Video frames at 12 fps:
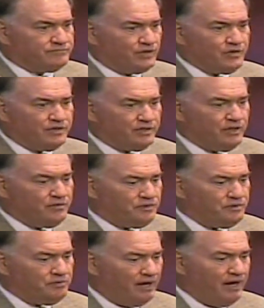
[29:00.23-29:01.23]
you can go
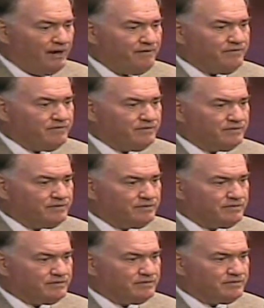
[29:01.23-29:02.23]
through life
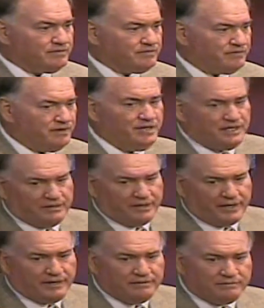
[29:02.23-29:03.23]
thinking
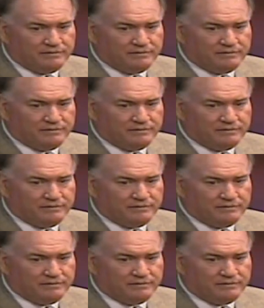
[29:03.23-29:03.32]
that,